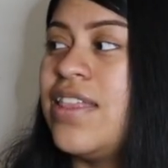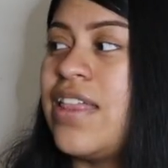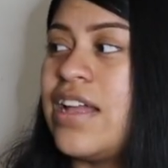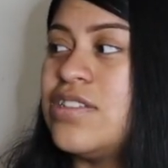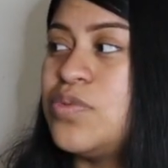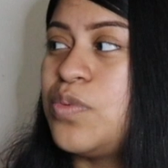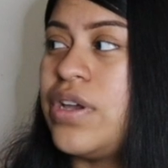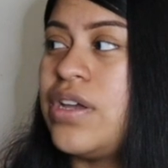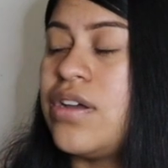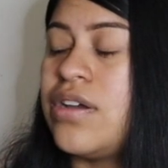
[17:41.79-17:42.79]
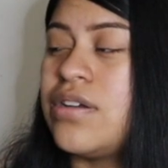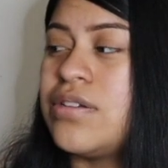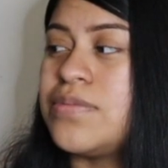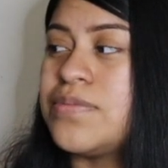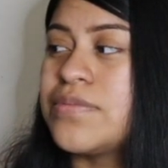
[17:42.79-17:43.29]
that's when
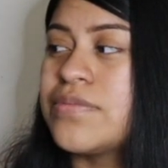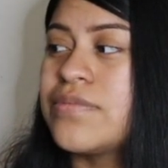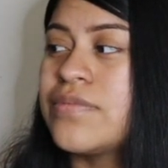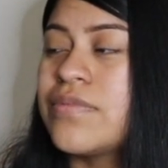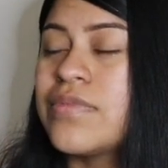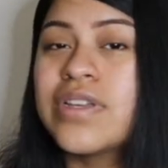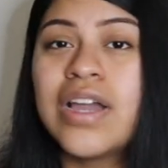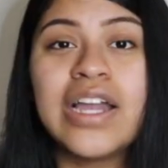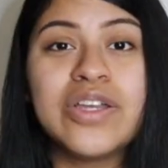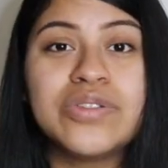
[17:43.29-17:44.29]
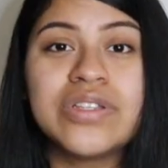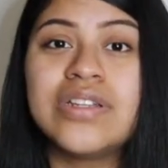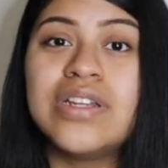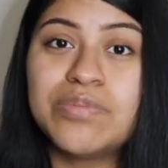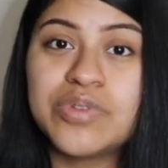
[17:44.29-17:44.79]
I use a
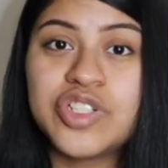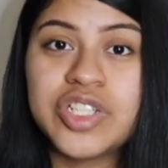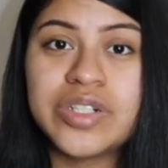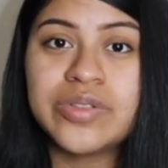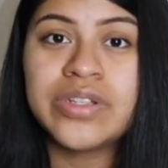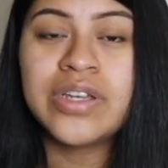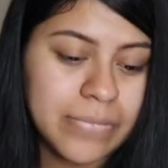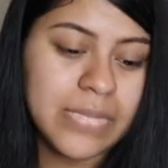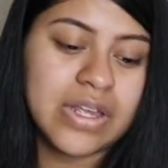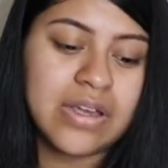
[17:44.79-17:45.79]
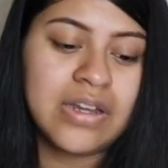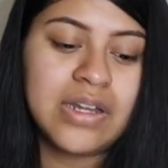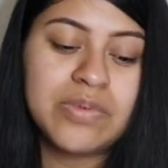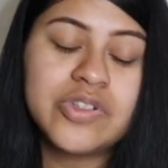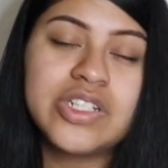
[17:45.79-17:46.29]
nipple shield. A
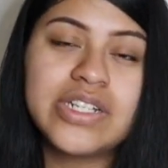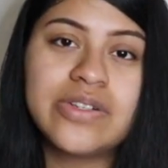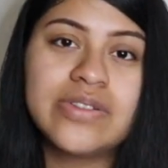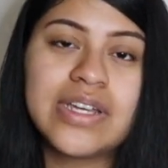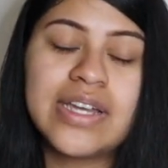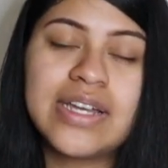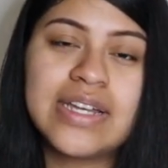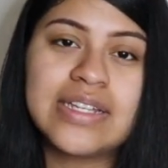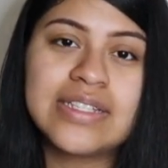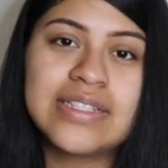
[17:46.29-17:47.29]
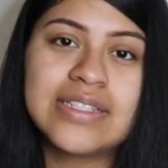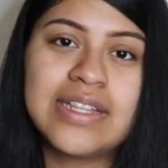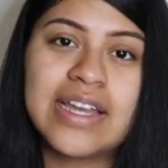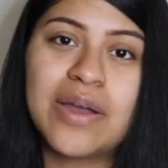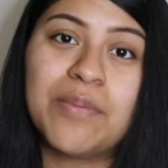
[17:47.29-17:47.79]
nipple shield is
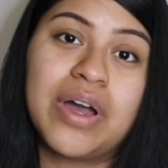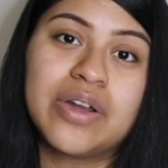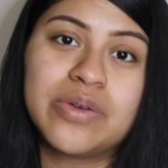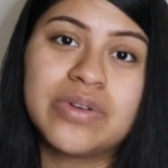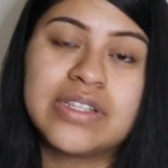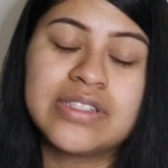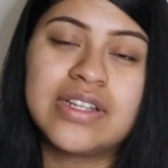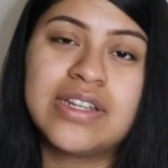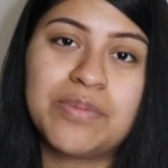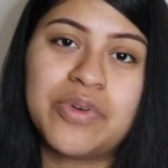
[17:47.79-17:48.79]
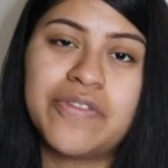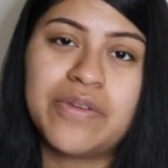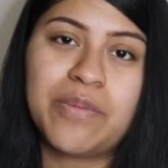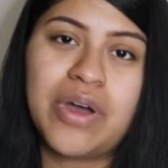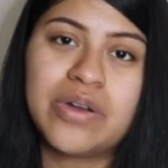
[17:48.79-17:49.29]
like a bottle. It's the nipple of
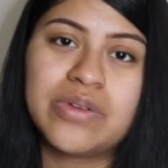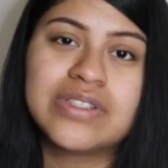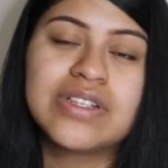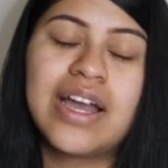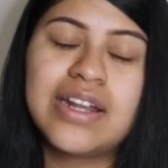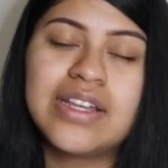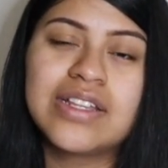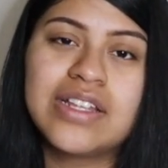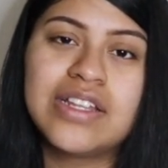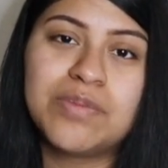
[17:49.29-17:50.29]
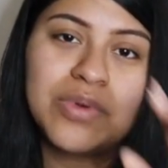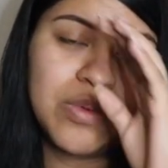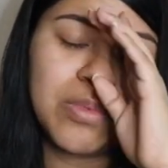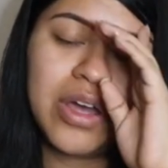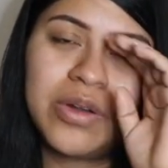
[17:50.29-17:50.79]
the bottle. It's kind of like the nipple of
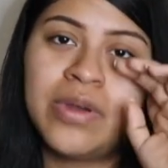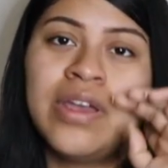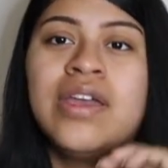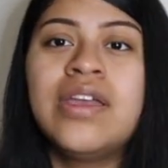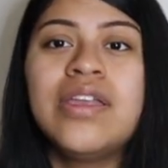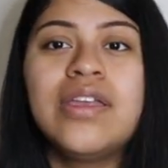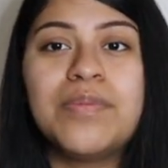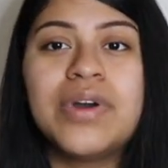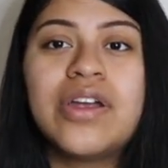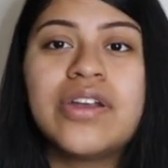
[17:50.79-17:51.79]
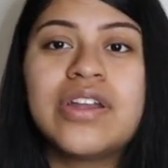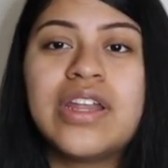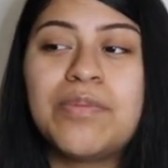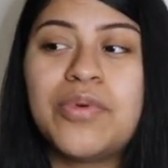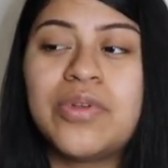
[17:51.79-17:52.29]
the bottle. You put it on your
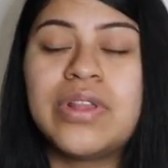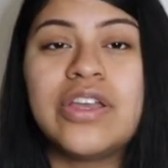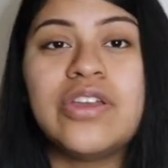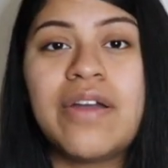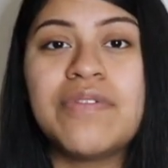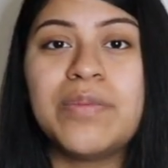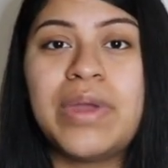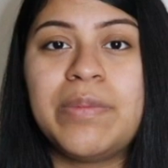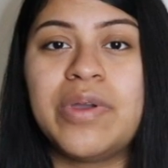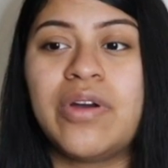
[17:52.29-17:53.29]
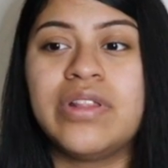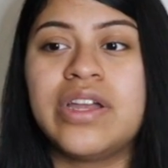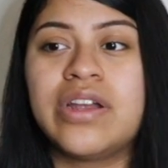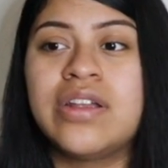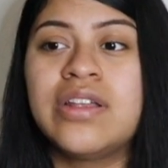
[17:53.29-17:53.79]
nipple, then you have your baby on
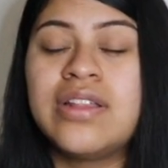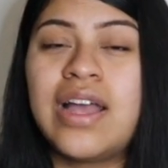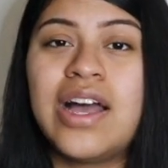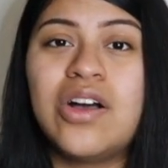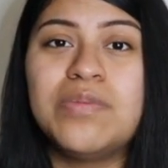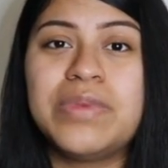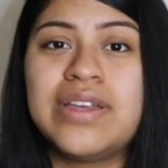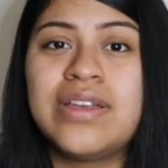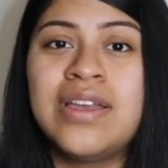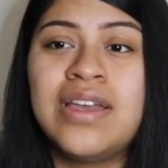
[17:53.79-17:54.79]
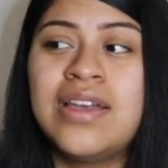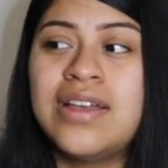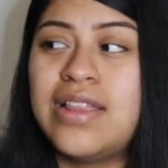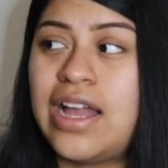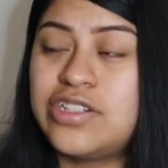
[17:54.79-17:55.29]
there. That helped me
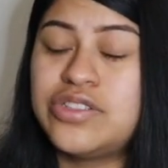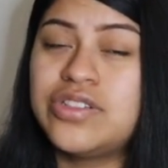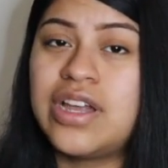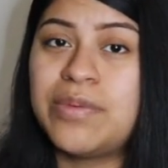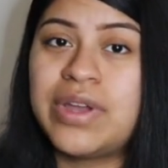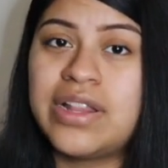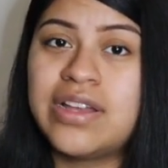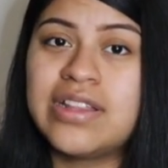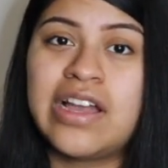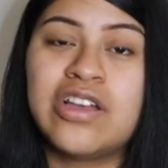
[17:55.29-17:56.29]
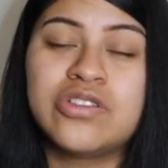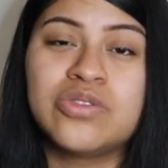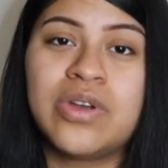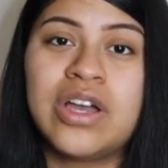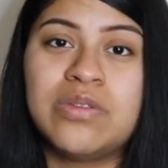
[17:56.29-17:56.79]
latch to Gabriela. That
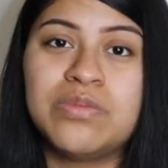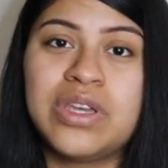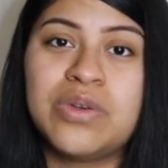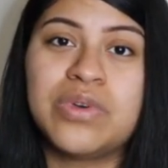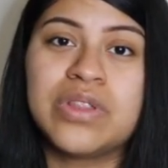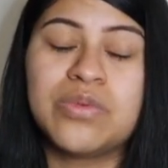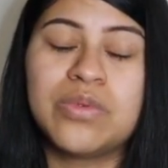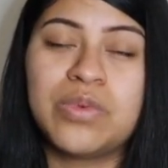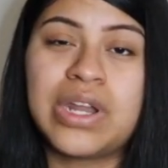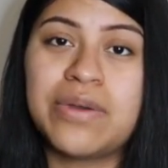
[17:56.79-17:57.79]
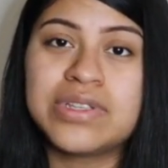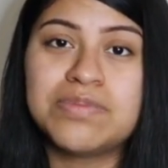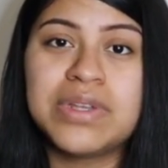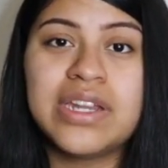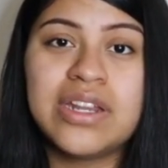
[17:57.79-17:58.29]
also helped me with when I was
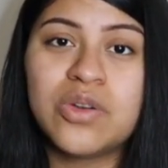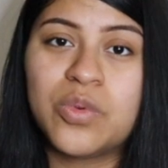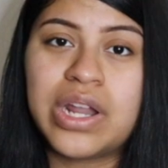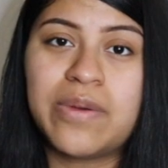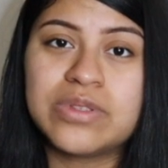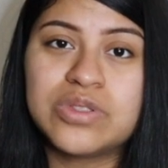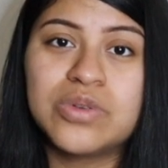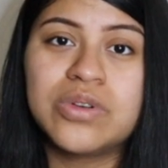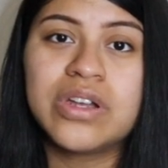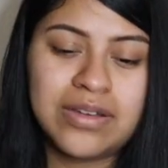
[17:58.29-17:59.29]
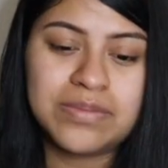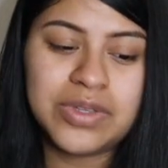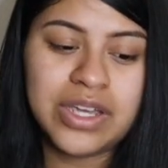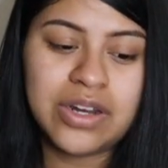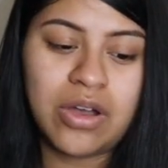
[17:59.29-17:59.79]
bleeding or when I was sore.
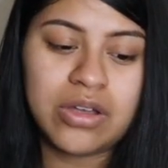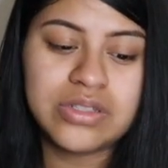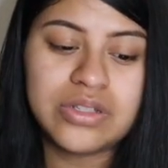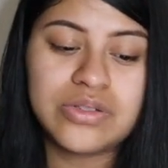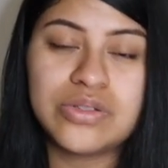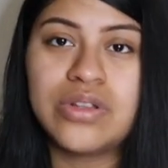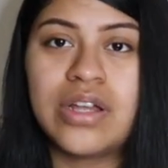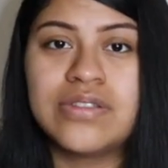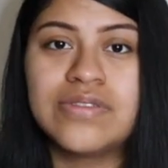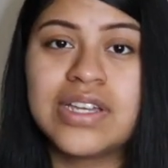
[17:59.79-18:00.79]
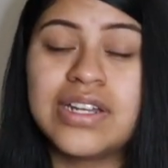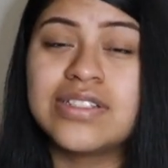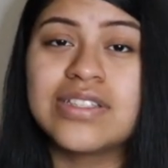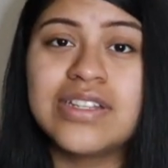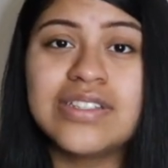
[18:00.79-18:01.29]
You can also do lots of skin to
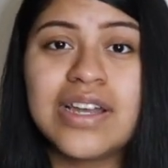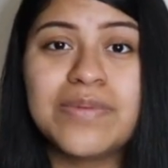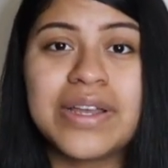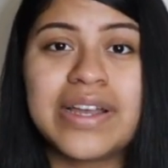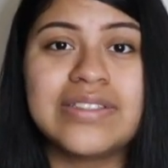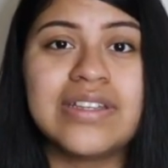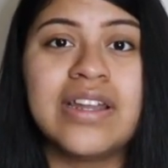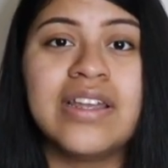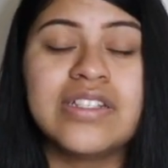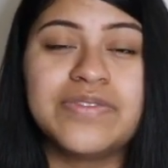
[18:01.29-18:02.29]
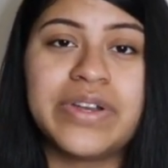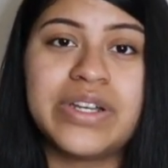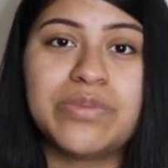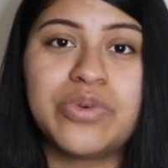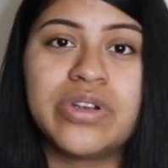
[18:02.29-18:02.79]
skin time. Like I said, it's very
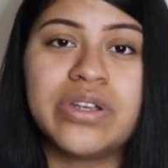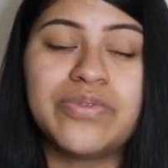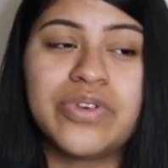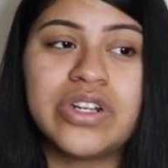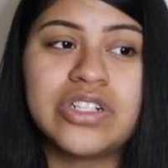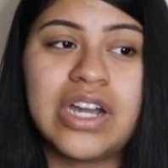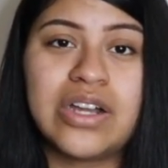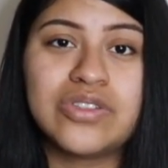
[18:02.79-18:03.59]
important for your child